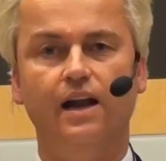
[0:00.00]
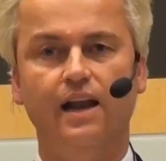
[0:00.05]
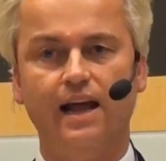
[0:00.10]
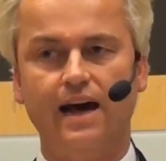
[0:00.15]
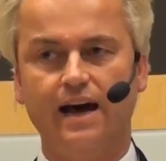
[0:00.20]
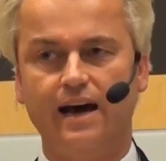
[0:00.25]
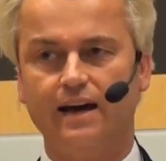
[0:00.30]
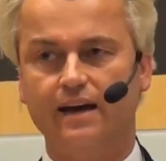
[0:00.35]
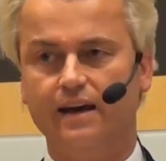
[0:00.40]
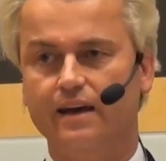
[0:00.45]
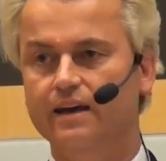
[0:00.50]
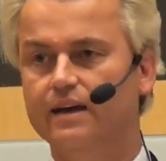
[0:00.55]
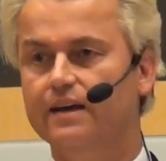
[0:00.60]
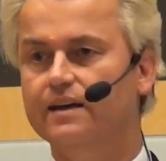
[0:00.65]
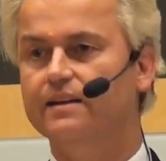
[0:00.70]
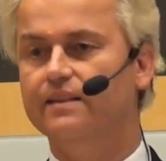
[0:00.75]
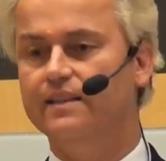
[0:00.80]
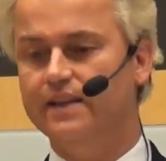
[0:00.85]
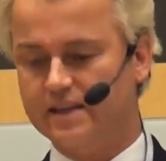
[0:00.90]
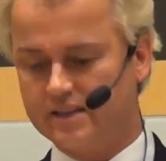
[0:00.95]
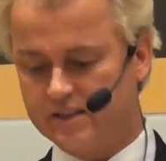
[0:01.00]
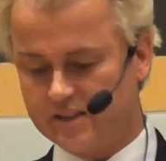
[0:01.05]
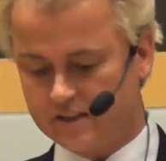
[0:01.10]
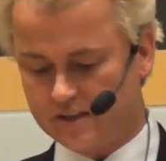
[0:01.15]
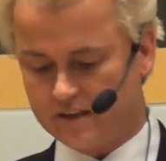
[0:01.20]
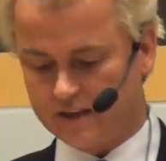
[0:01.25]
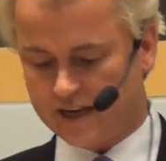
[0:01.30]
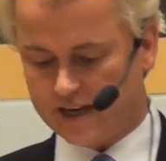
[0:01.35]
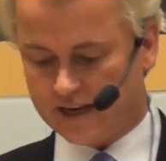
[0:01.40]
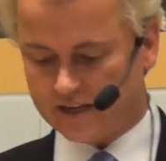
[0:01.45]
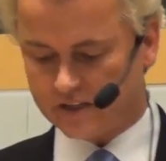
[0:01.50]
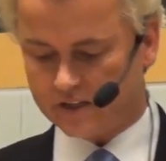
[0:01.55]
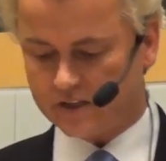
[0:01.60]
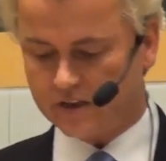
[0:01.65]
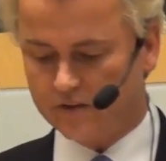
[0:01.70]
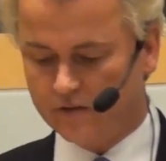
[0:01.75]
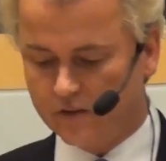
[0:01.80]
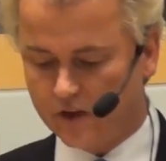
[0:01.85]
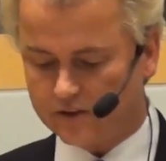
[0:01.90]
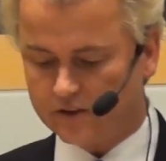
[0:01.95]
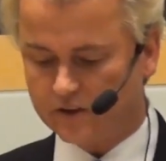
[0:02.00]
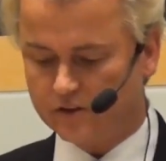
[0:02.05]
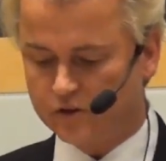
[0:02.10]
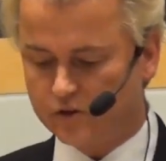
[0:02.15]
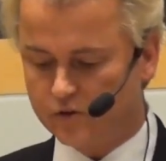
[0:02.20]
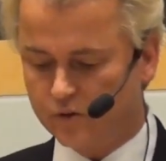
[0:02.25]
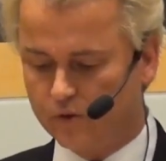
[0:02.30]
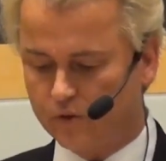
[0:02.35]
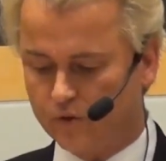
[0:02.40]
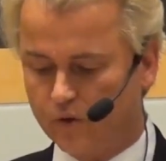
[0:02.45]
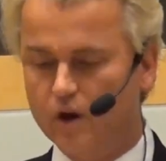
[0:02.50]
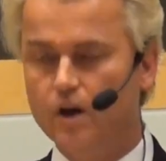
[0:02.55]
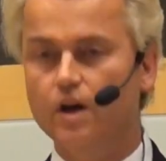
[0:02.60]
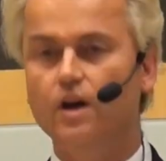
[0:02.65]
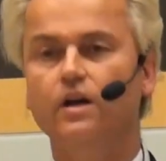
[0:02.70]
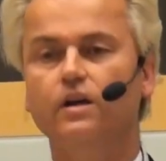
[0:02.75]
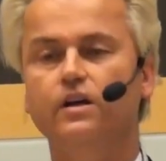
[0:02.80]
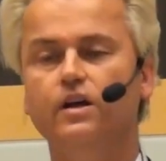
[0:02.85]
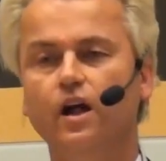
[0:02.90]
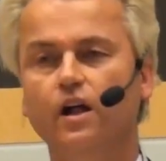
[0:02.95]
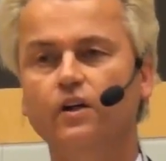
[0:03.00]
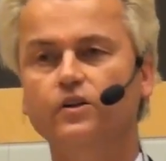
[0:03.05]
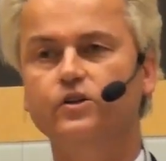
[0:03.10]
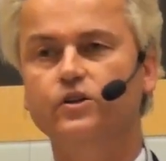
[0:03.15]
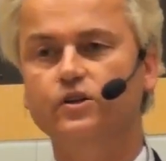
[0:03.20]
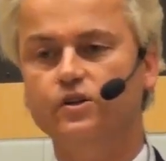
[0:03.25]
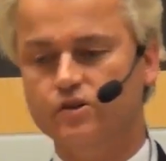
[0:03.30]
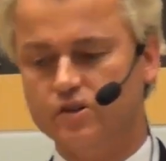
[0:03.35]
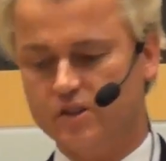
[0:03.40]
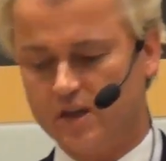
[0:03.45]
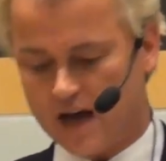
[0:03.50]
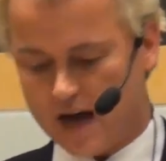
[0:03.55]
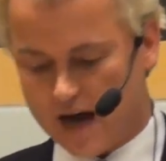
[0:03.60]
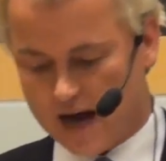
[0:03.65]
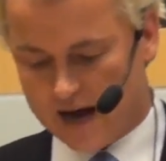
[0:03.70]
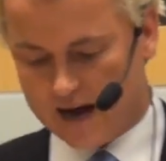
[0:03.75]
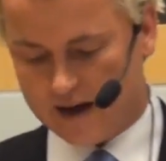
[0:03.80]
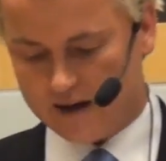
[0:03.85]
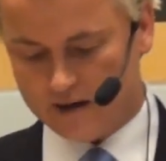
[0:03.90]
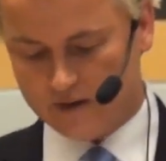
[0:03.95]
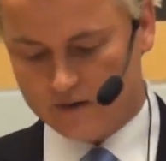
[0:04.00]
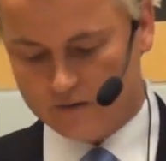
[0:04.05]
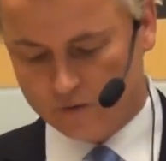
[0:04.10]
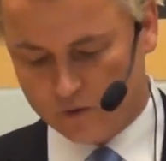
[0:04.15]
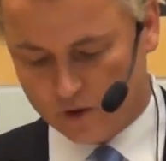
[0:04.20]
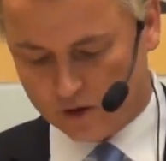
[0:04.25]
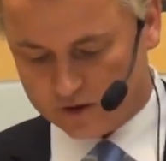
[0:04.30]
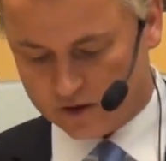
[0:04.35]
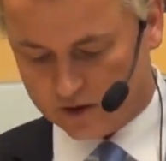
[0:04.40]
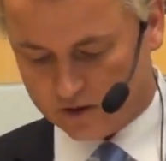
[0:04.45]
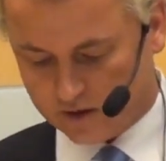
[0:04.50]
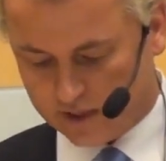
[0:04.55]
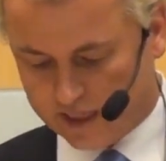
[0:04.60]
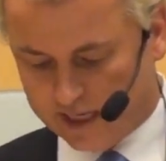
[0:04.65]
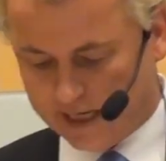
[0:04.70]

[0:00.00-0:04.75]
a lie. This is not true. Cultures are not